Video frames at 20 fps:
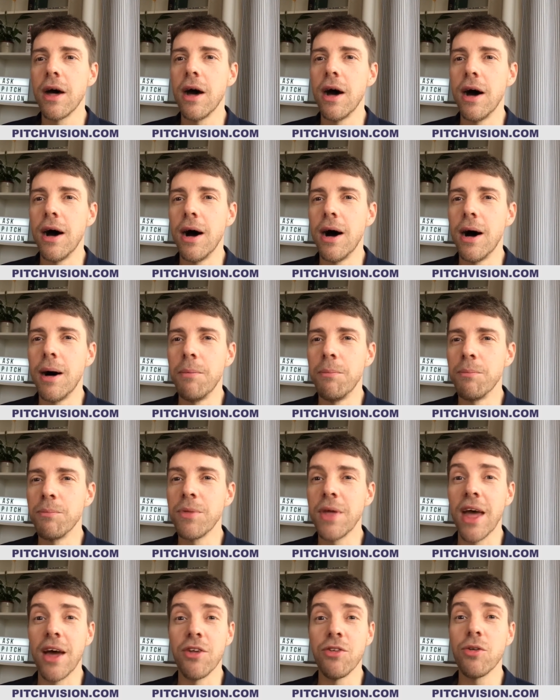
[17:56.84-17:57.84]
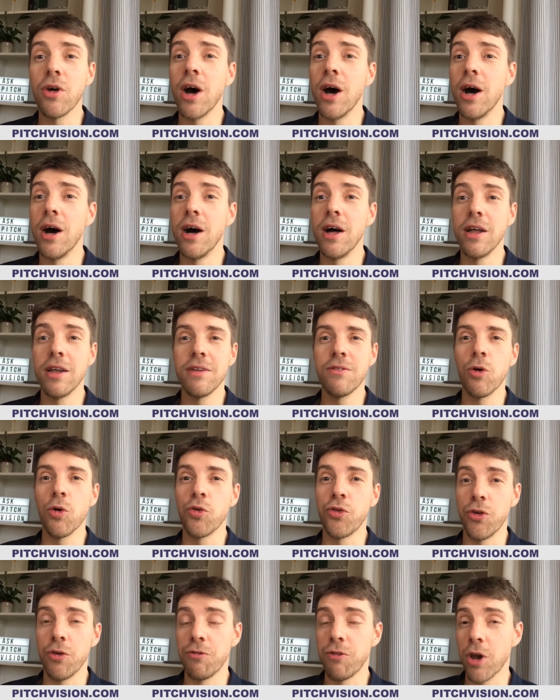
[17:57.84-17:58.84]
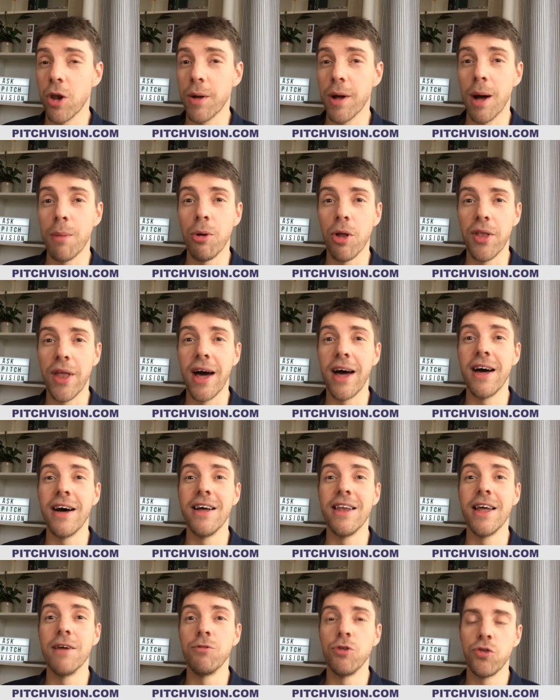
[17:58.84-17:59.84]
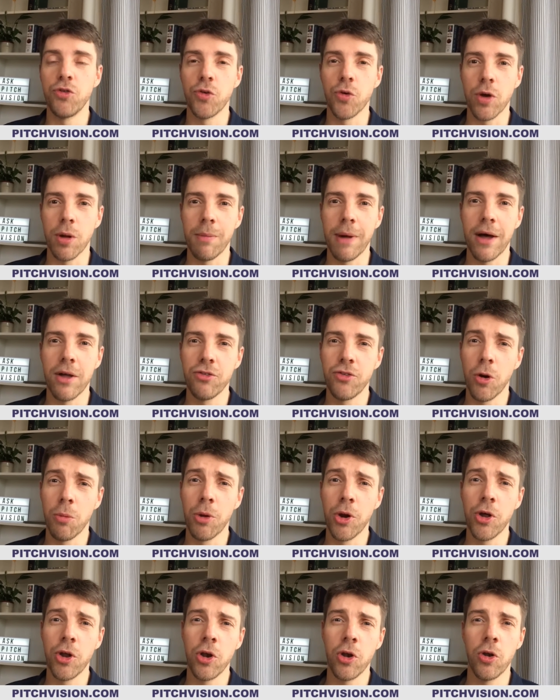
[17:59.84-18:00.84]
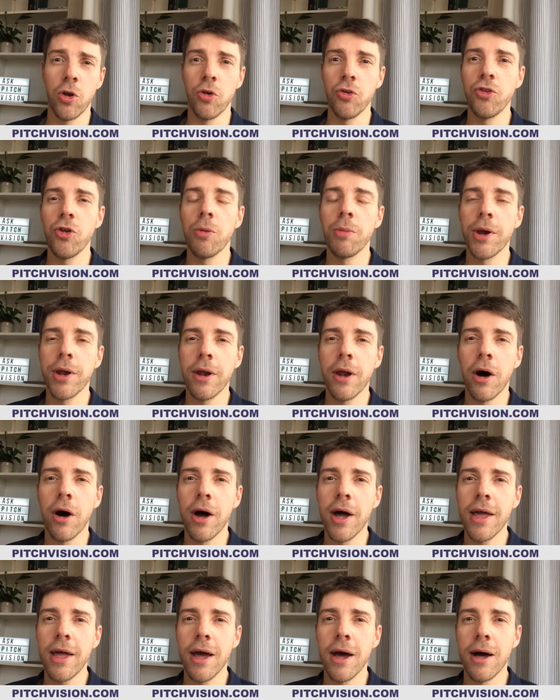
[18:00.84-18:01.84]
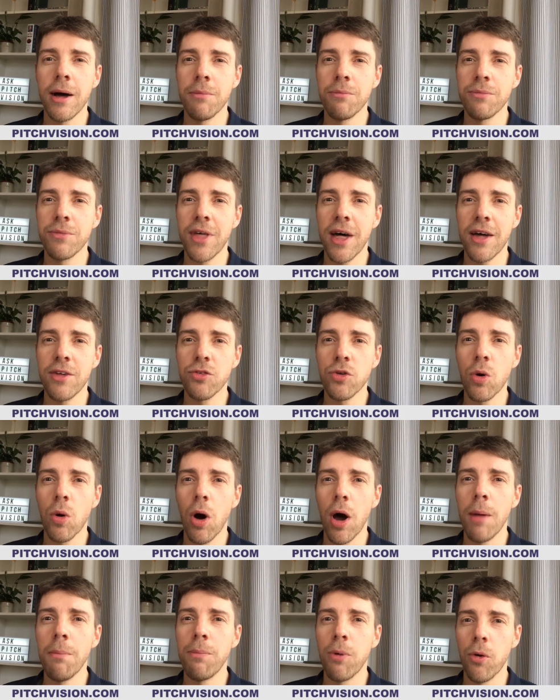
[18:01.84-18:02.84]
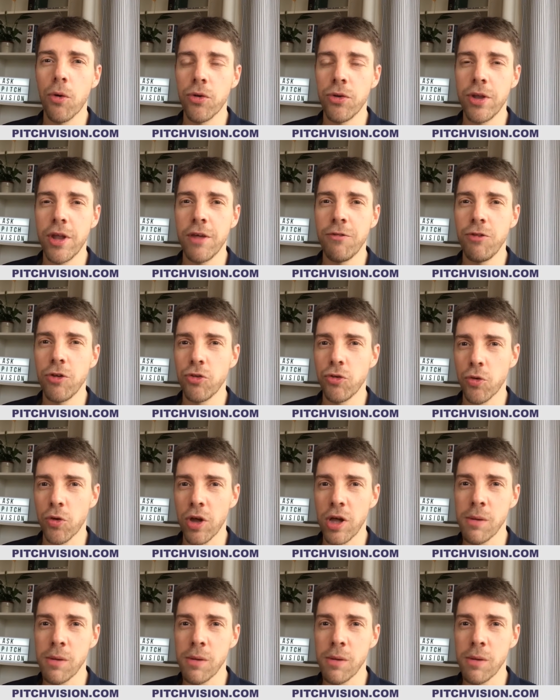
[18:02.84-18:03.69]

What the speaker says: Also following up on that, Lev was talking about dominant and non-dominant eye. That's quite important if you're talking